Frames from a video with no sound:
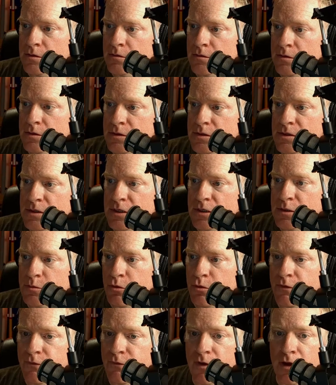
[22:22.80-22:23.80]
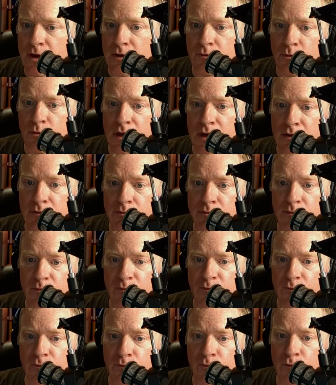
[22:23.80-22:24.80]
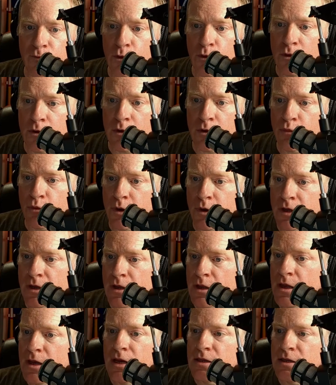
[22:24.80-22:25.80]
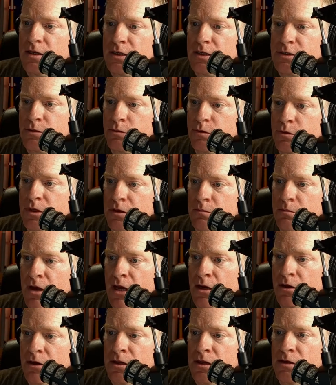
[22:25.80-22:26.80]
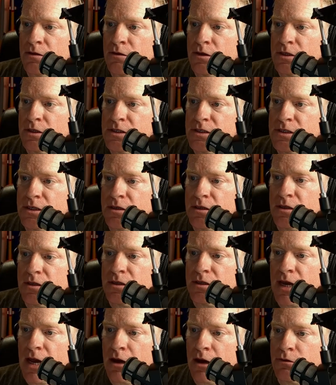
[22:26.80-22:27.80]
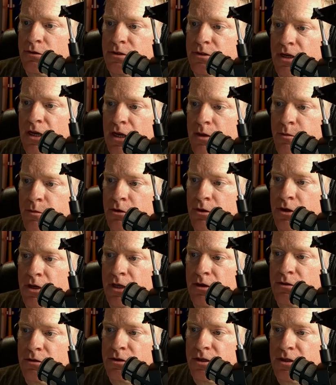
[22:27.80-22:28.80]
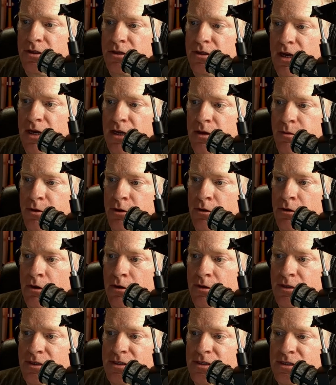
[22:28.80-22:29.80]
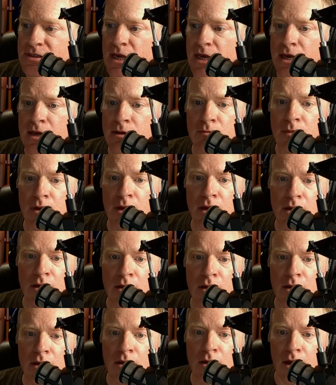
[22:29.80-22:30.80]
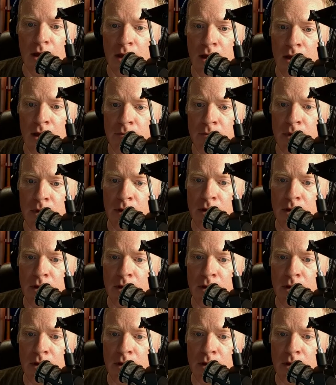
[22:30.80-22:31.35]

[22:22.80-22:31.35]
6.5. We got a 4. It doesn't really matter. You can see that the outer diameter and inner diameter are the same. All